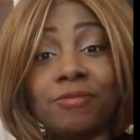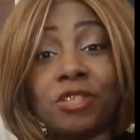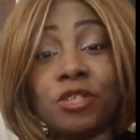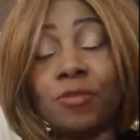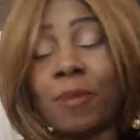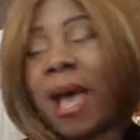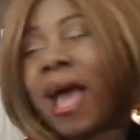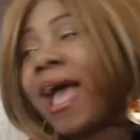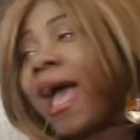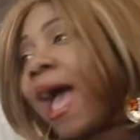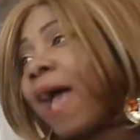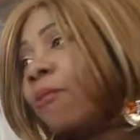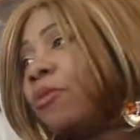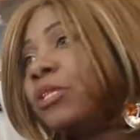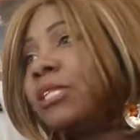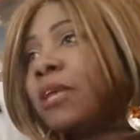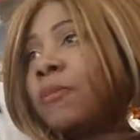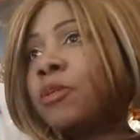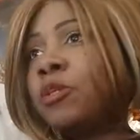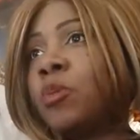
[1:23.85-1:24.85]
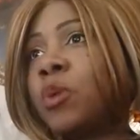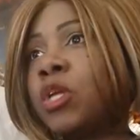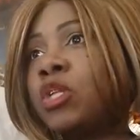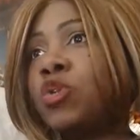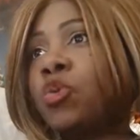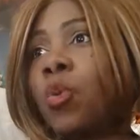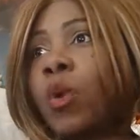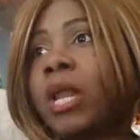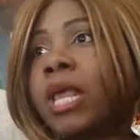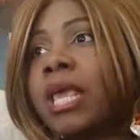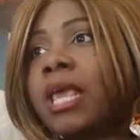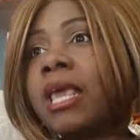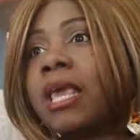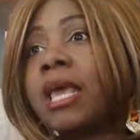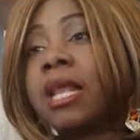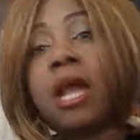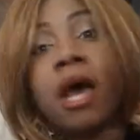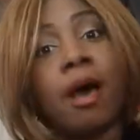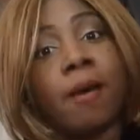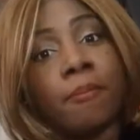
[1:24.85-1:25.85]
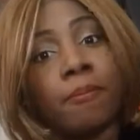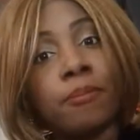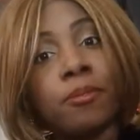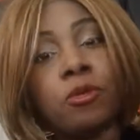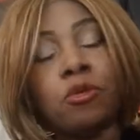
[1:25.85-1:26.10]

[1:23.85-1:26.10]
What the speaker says: I would say between 20 and up,